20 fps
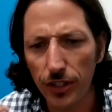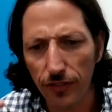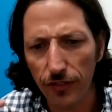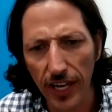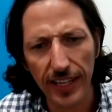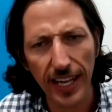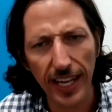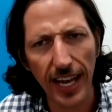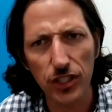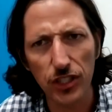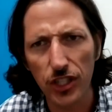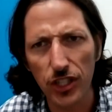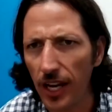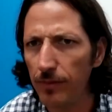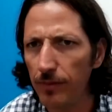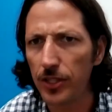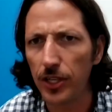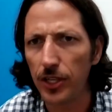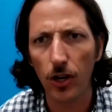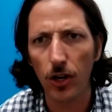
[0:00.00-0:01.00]
that, James,
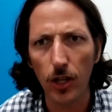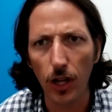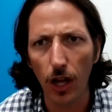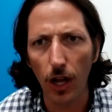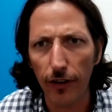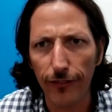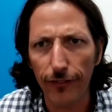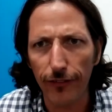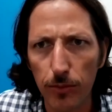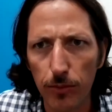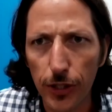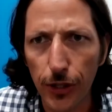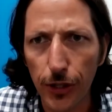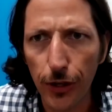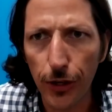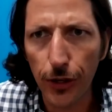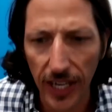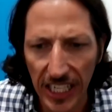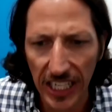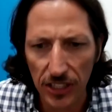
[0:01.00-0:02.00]
in our law firm too,
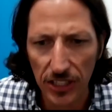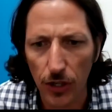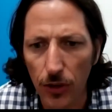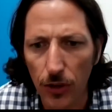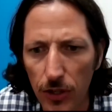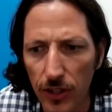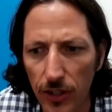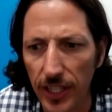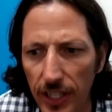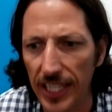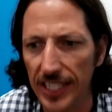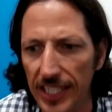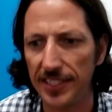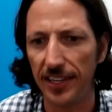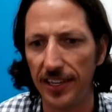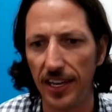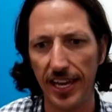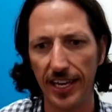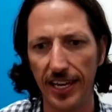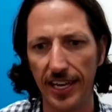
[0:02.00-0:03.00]
internally, is
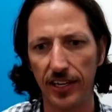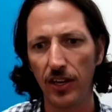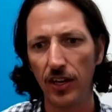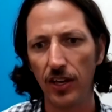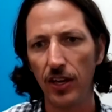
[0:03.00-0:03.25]
like,